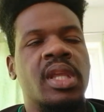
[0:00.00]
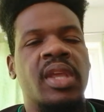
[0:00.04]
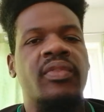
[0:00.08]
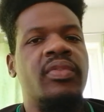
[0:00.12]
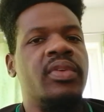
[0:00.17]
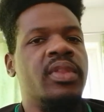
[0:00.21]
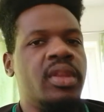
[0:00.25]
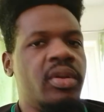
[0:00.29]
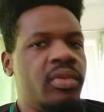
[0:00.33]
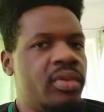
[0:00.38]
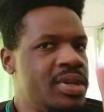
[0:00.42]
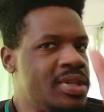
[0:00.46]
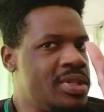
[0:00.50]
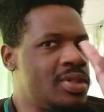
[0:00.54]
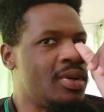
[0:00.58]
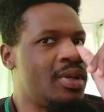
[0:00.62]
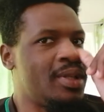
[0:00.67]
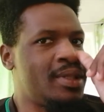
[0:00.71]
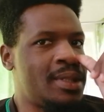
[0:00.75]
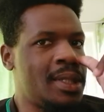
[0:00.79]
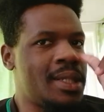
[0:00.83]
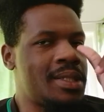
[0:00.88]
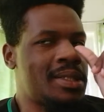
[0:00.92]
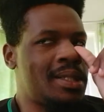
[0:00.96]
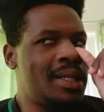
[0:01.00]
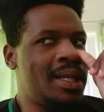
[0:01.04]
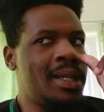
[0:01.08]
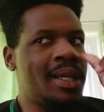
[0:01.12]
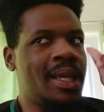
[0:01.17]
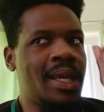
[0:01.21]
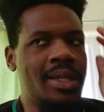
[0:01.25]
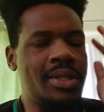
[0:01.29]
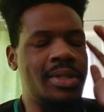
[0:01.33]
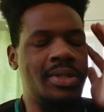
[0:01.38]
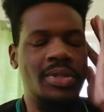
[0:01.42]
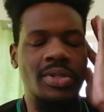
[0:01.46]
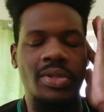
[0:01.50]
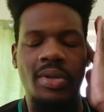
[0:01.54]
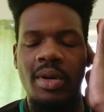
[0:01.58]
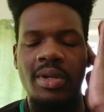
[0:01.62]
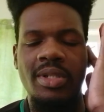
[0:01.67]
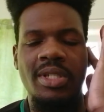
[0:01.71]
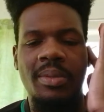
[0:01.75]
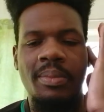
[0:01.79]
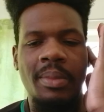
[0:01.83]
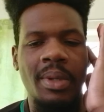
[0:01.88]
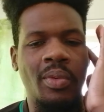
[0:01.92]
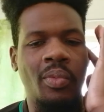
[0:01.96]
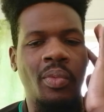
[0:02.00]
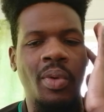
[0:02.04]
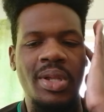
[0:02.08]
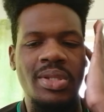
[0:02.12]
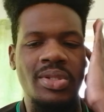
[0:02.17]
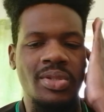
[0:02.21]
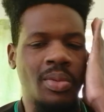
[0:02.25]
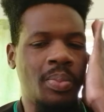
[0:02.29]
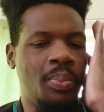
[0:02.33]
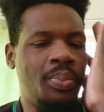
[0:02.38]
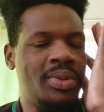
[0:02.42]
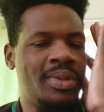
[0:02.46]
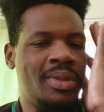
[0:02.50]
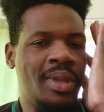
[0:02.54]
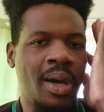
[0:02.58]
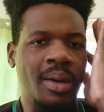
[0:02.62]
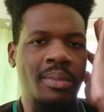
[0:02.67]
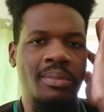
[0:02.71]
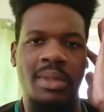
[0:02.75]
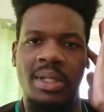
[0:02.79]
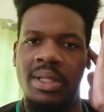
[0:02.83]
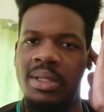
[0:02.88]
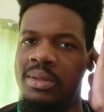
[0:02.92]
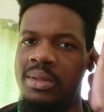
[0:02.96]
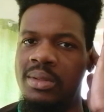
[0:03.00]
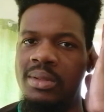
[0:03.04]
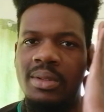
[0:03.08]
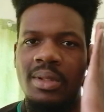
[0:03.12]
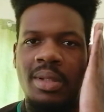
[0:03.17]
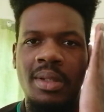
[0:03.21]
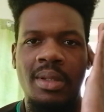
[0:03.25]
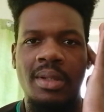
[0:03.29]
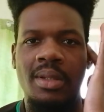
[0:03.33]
given the result yesterday against Georgia, man, what's up with that, man?